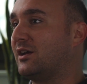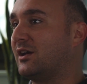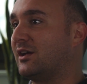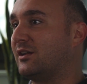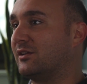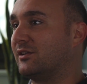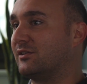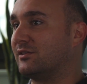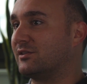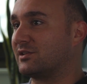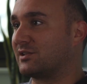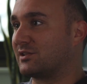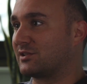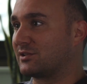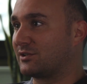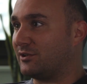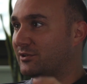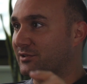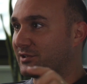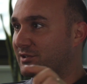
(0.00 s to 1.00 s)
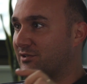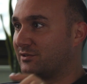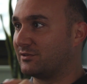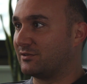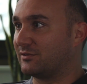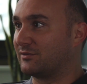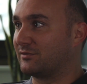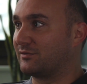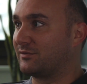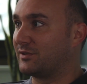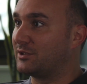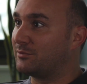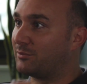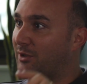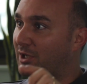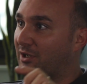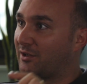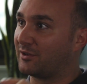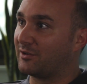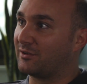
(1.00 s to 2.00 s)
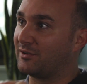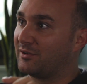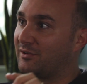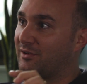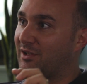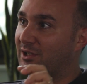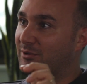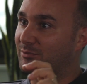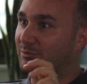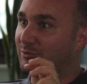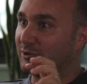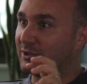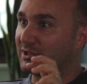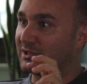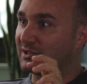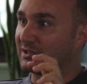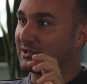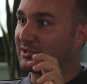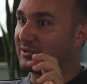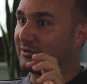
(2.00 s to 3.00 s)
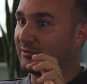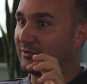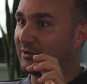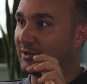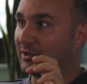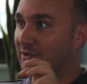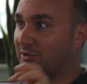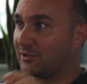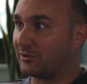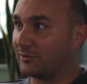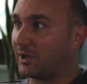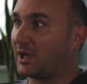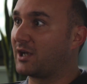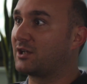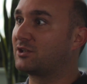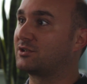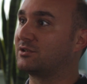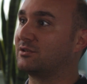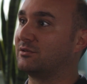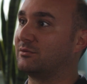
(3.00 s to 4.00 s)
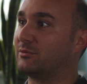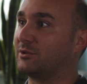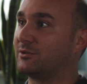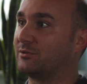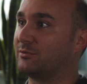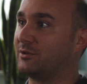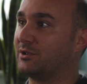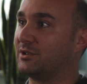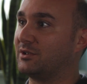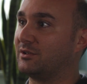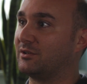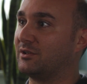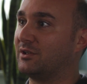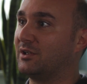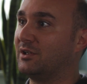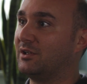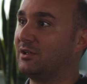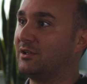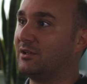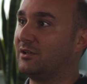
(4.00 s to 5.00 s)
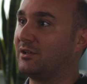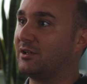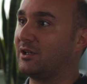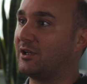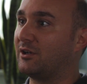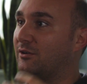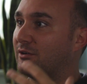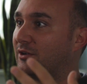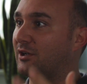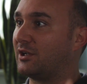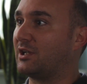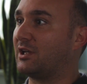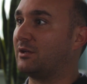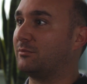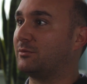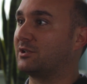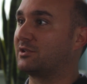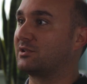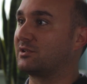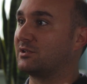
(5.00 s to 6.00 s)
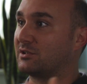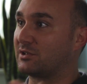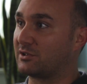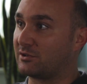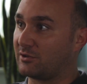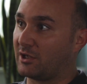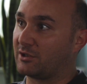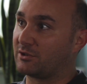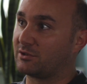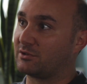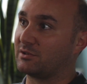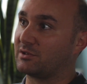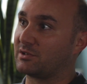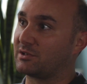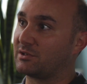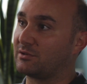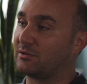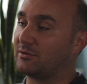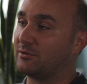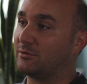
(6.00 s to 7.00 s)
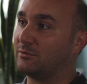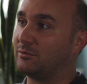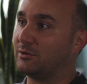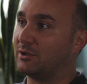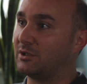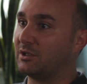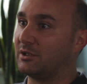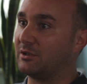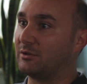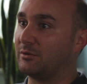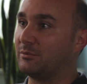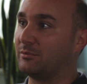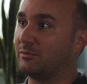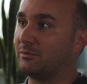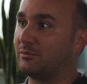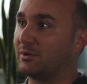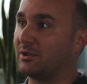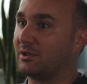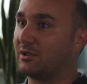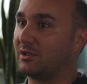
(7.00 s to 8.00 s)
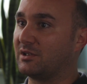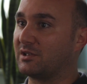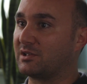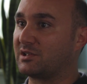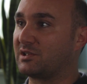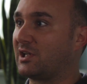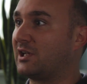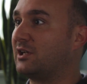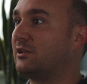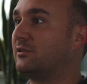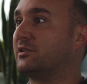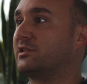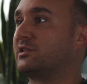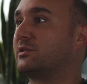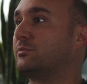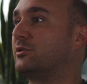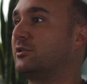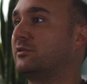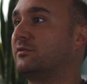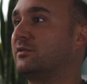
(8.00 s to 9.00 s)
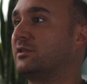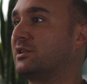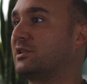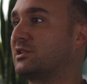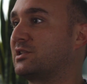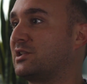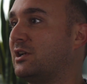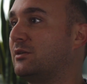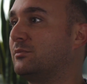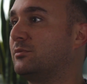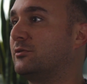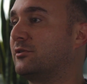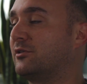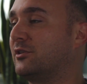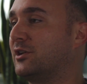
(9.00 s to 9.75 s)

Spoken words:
And there's this constant feedback, and that brings us to the interaction between aerodynamics and structures, where a sail is a perfect example.